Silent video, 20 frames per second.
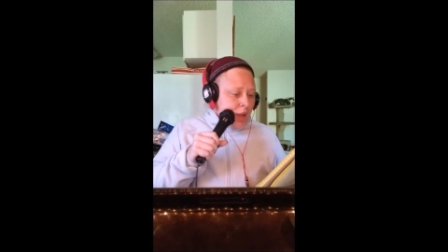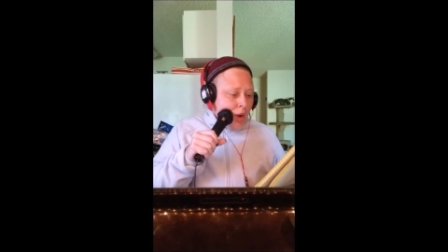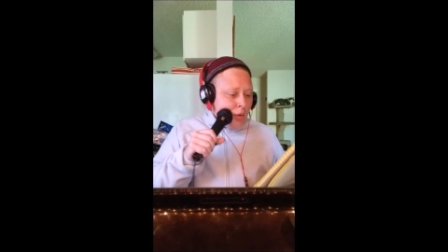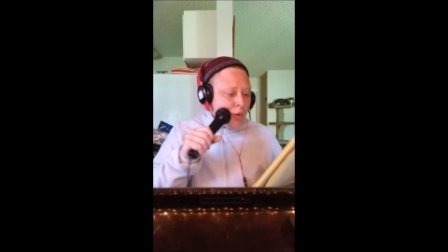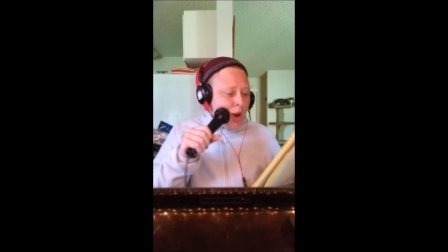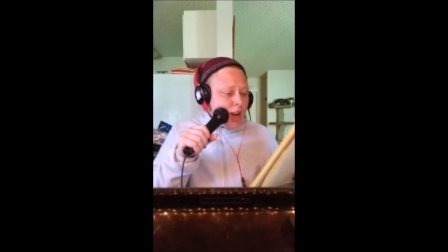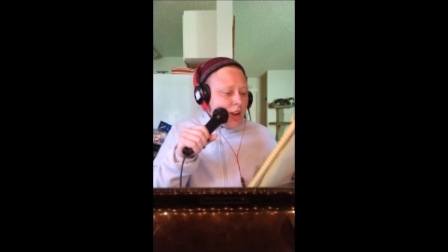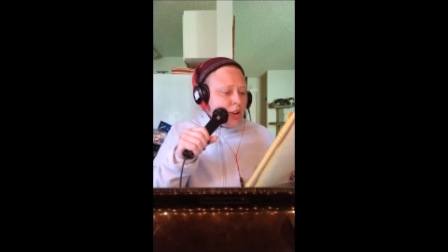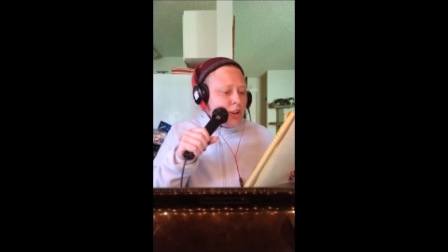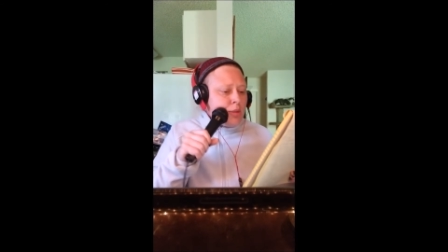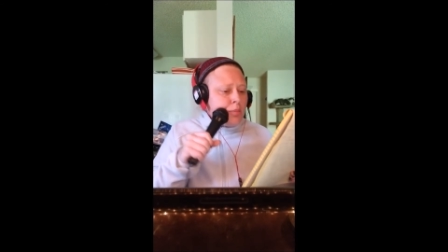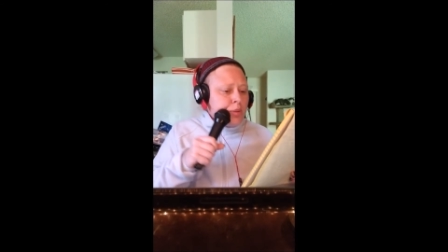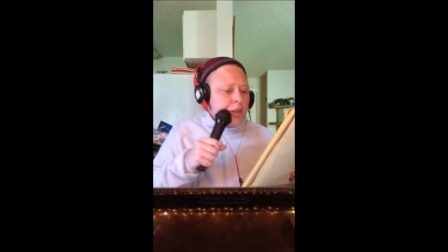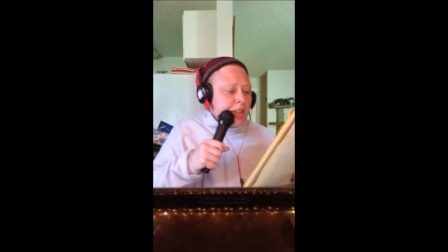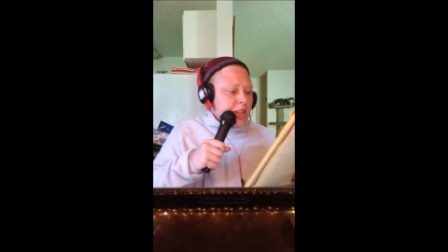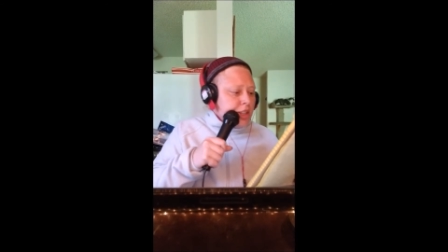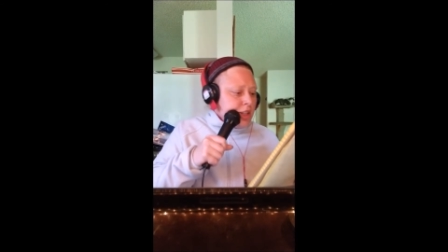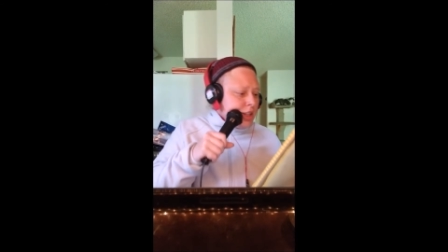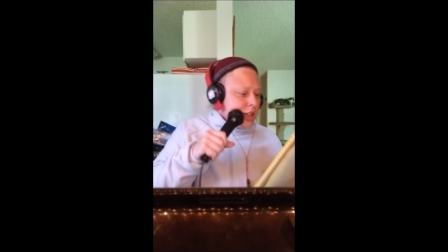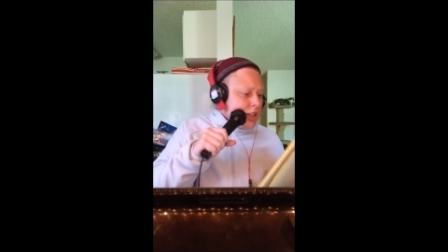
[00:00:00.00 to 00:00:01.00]
Record
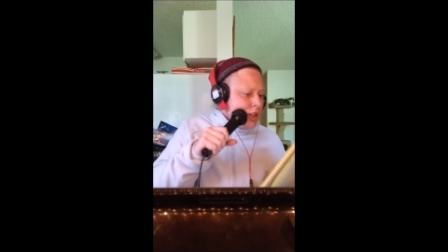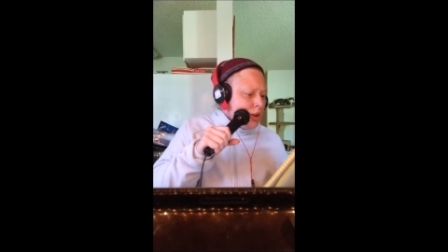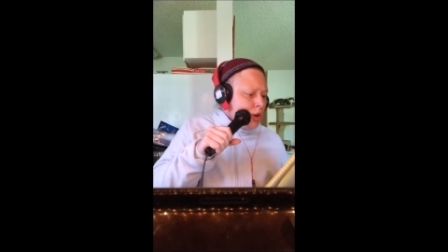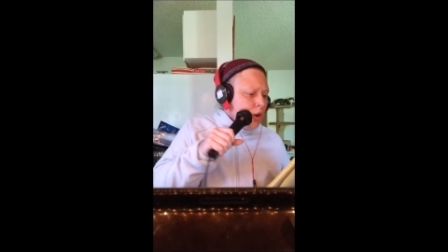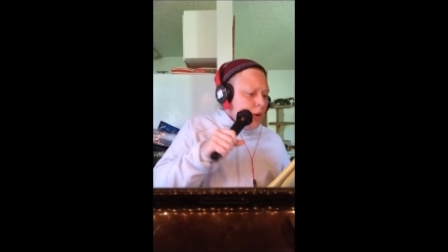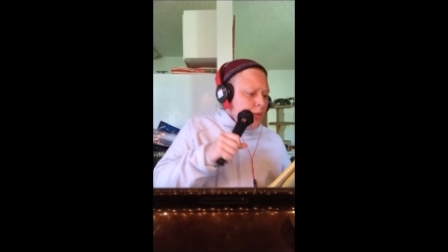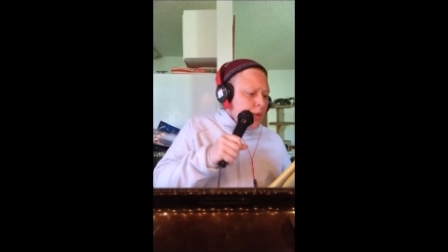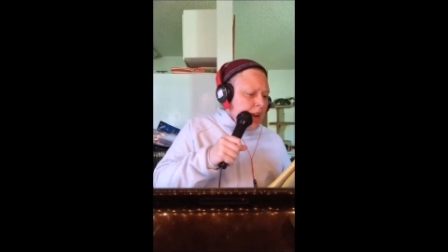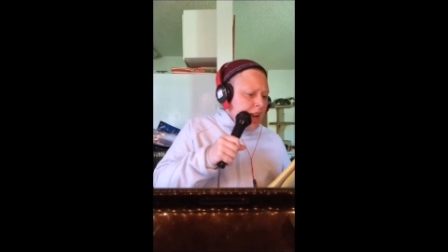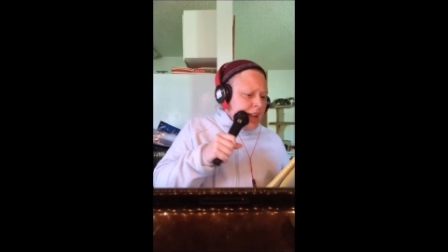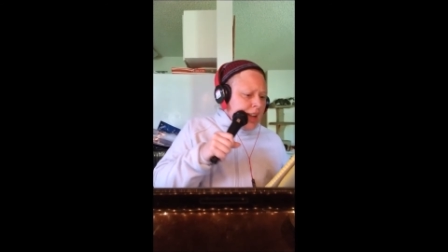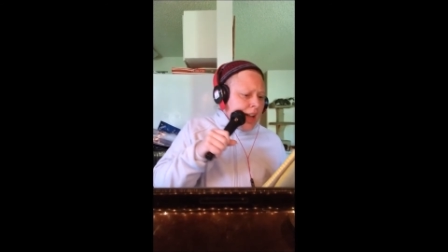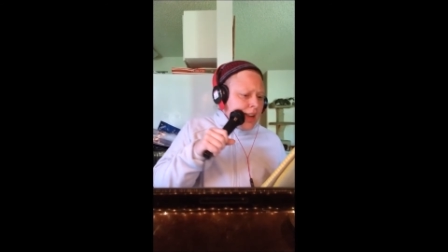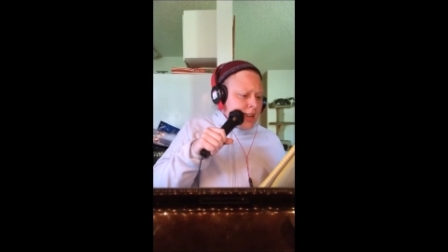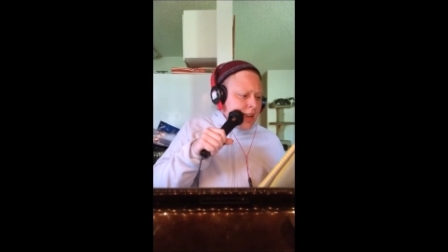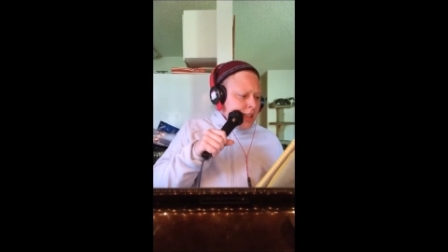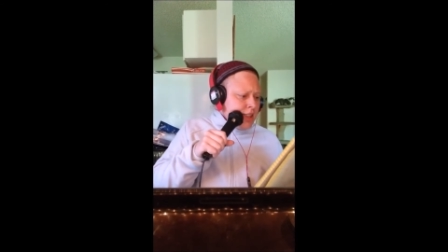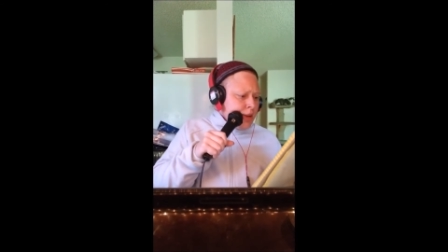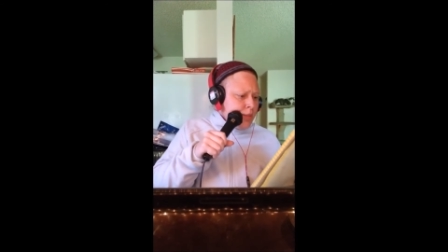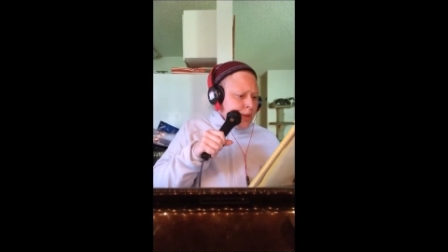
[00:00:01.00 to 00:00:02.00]
completion is the goal when I
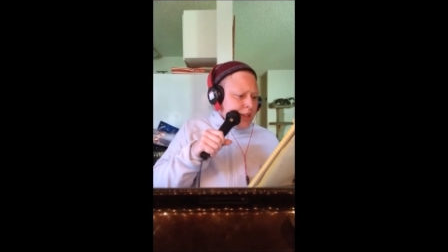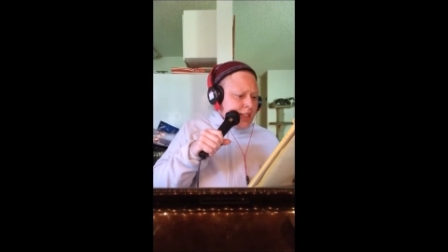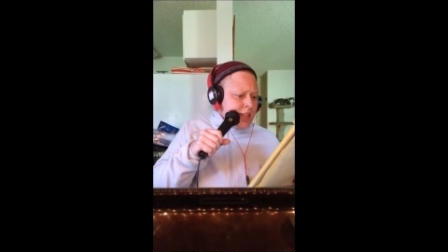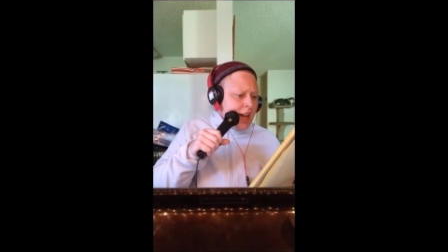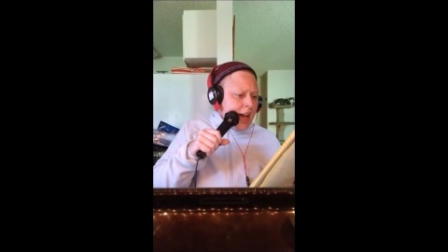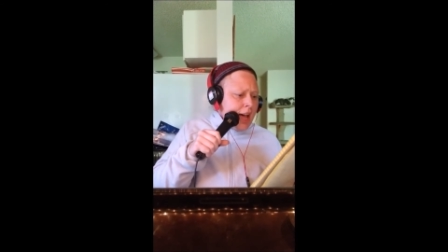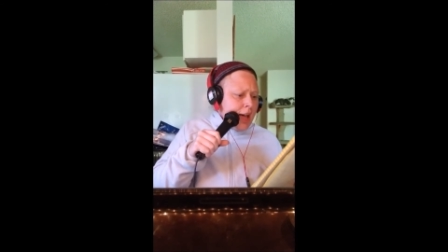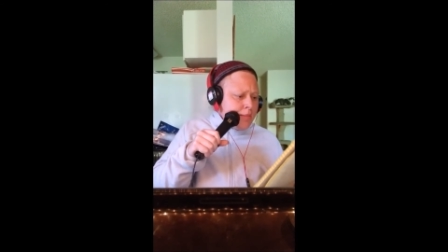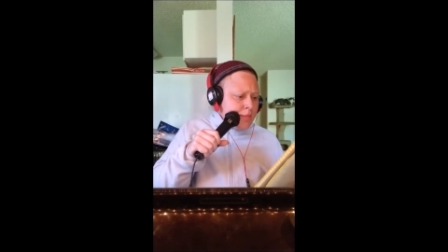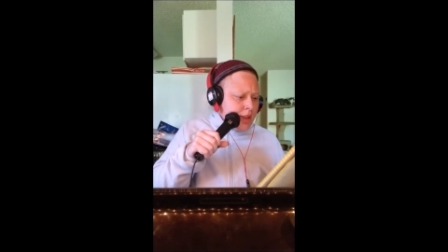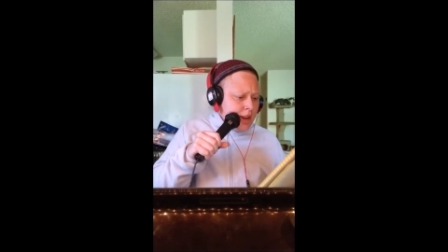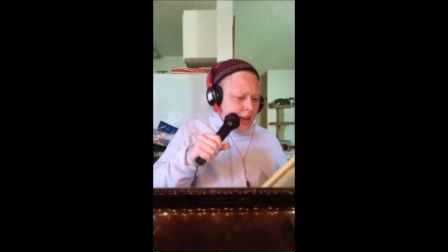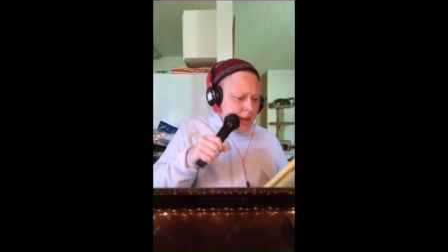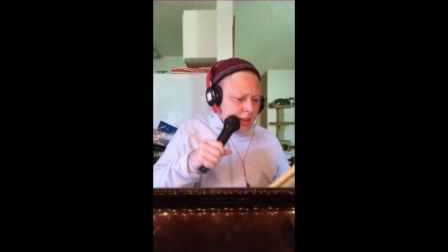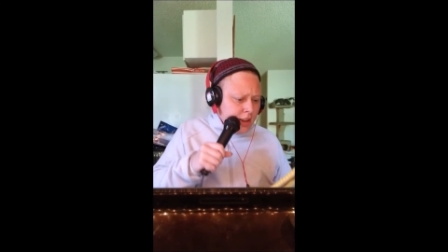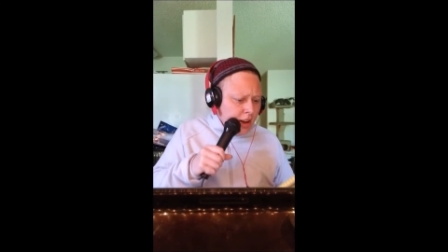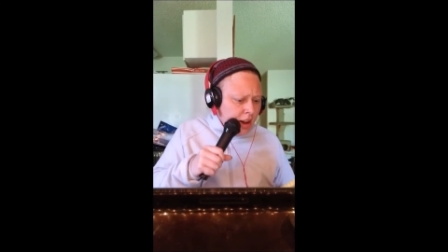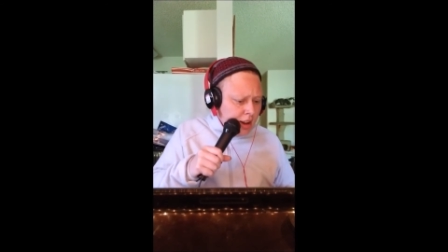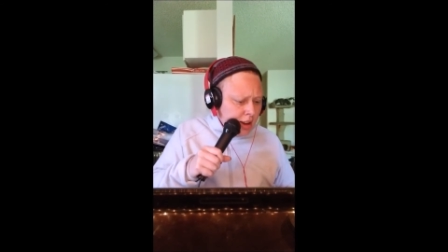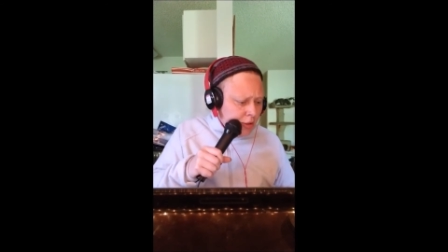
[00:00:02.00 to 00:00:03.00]
got nothing but time, and
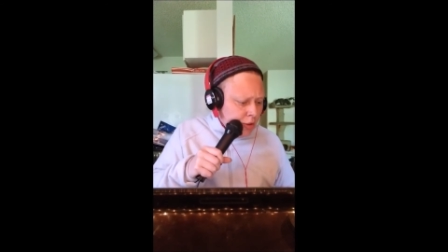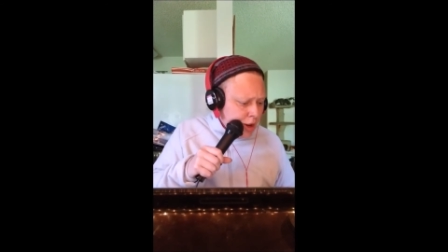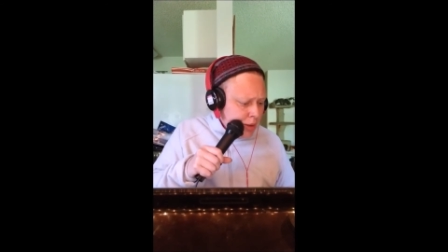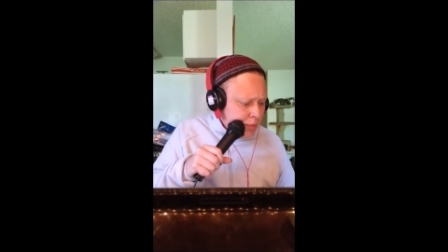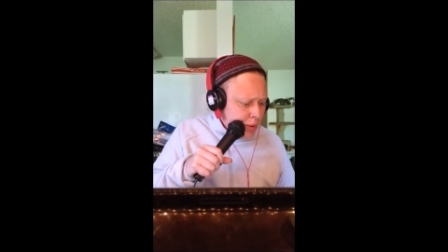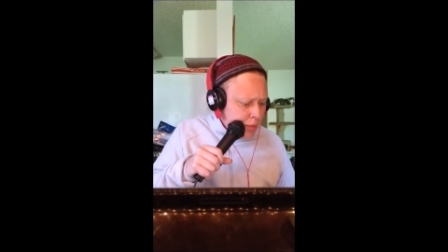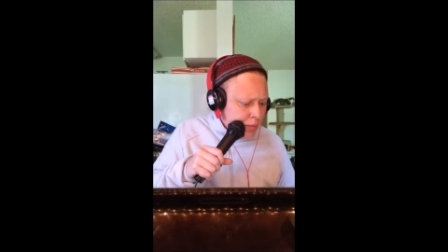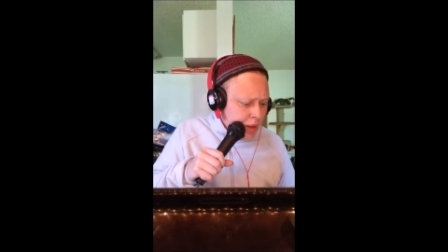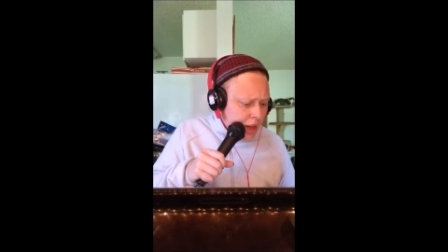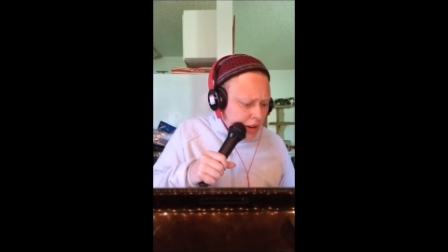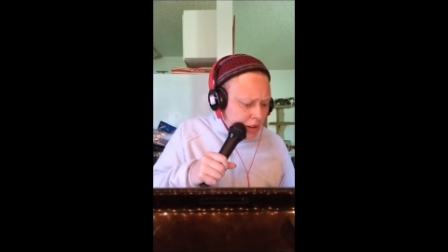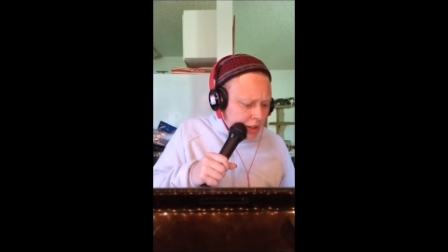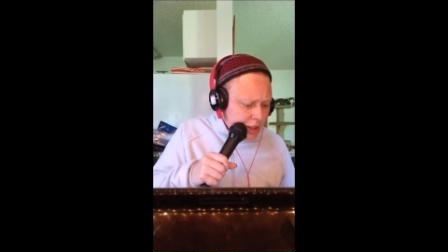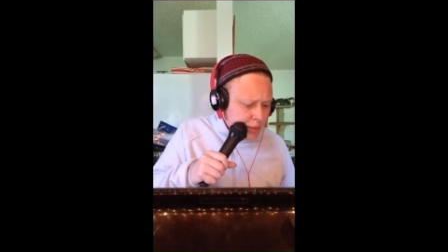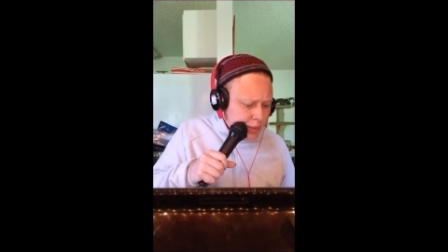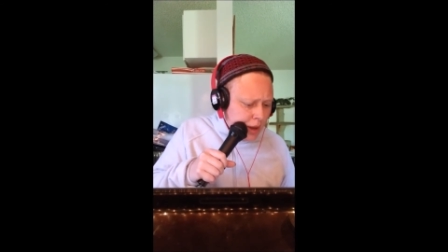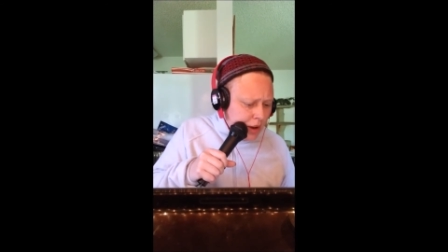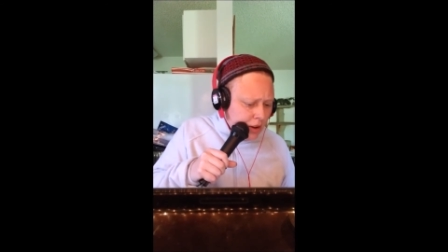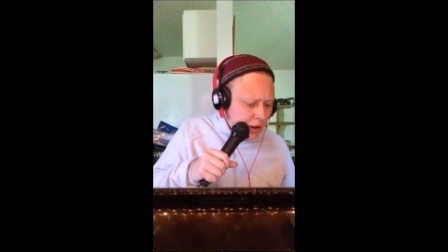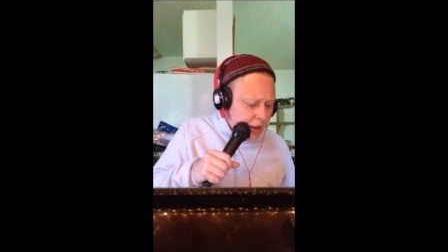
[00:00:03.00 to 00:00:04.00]
in concrete but metal
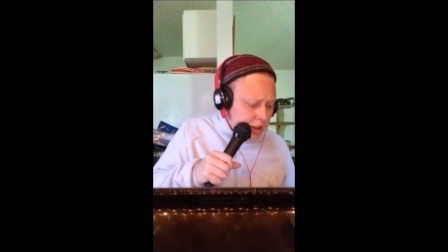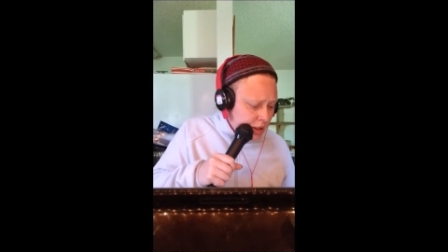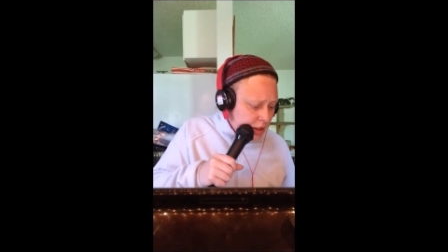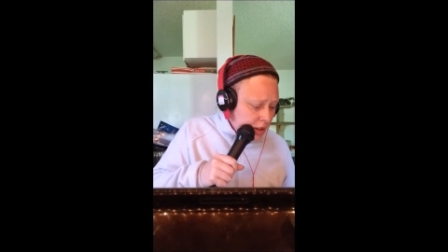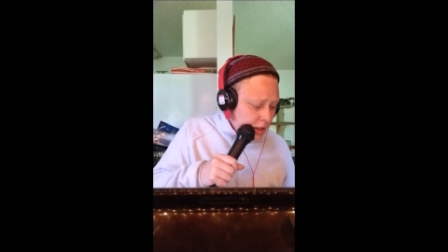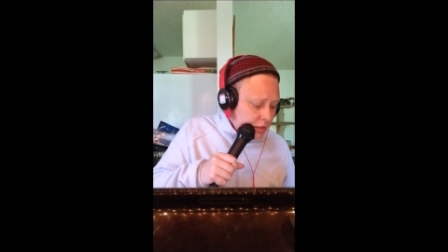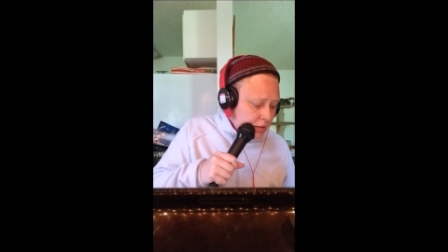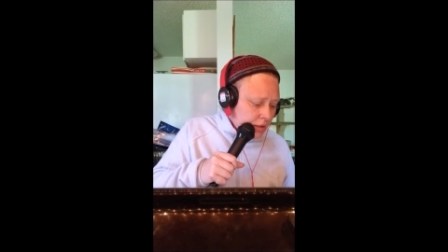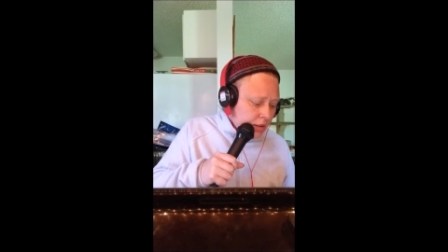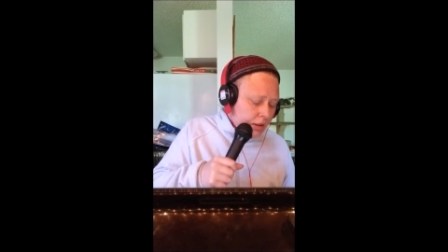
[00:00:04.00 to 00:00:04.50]
is better than...